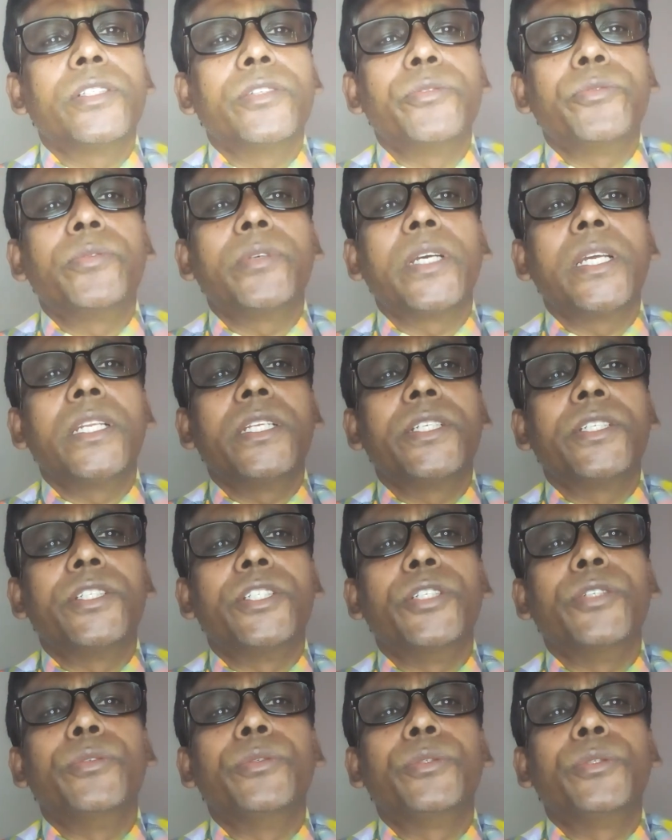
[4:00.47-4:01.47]
usually
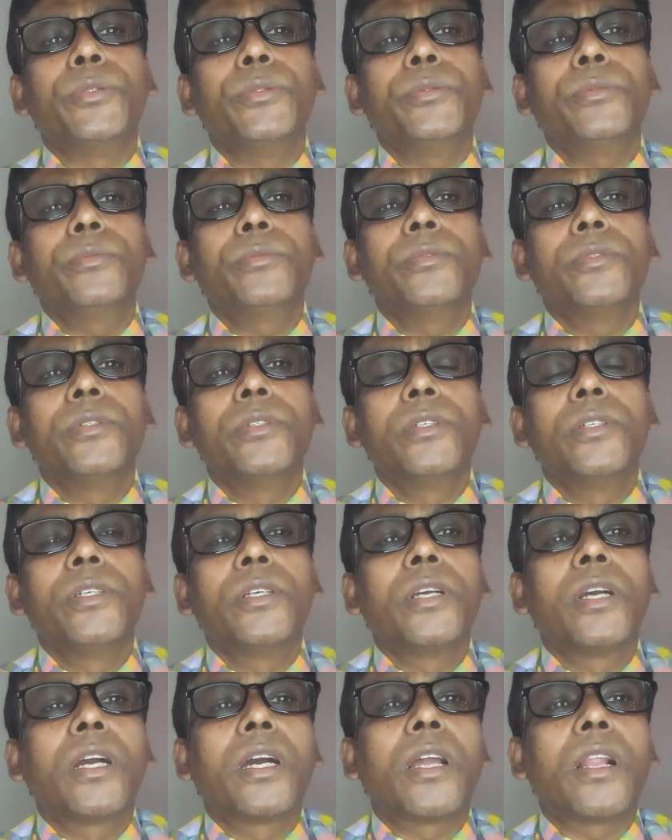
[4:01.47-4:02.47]
due to
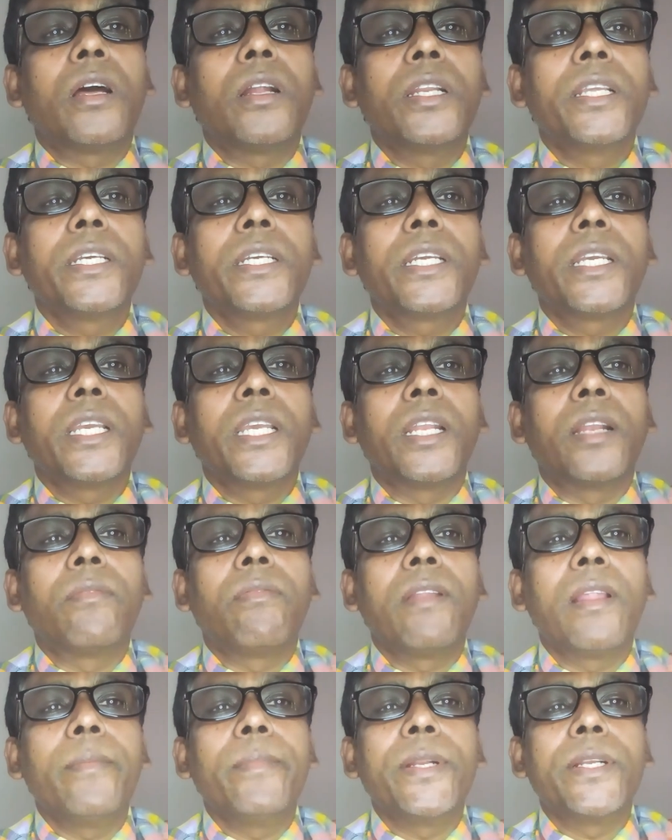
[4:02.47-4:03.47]
chronic
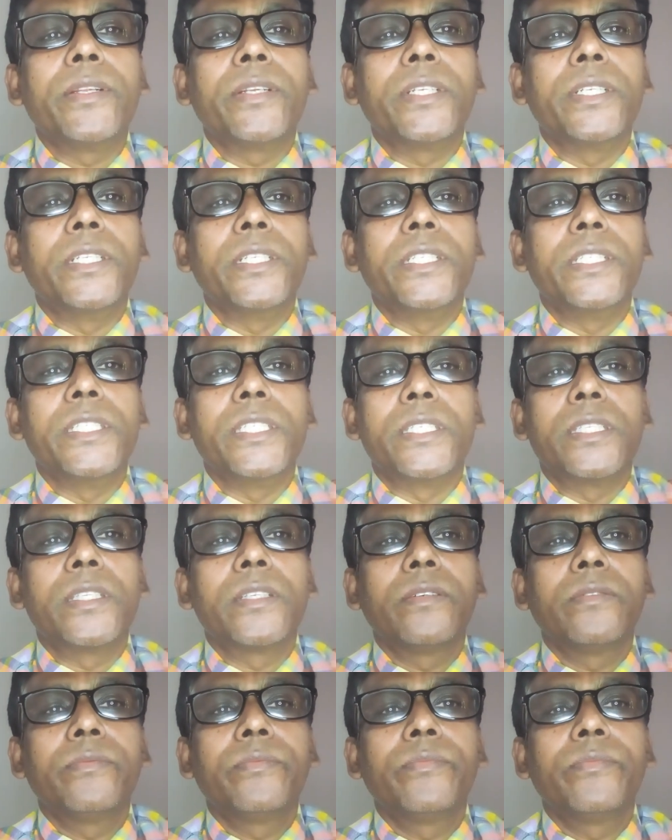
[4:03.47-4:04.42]
inflammatory disease,